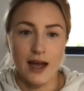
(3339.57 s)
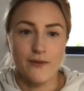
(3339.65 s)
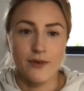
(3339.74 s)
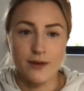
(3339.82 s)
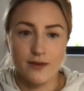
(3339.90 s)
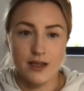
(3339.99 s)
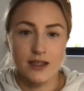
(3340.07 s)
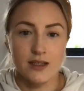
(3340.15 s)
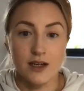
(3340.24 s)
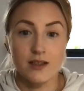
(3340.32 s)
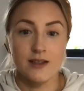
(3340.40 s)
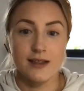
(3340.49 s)
everything
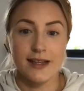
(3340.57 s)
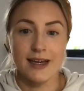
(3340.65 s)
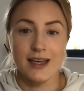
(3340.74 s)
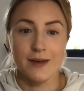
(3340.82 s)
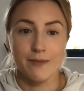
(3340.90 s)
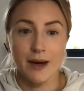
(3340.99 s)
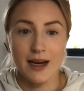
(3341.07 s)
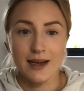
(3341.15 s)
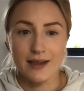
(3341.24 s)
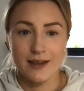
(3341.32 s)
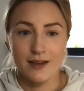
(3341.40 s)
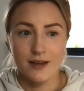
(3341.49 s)
does link
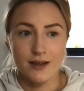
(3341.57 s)
back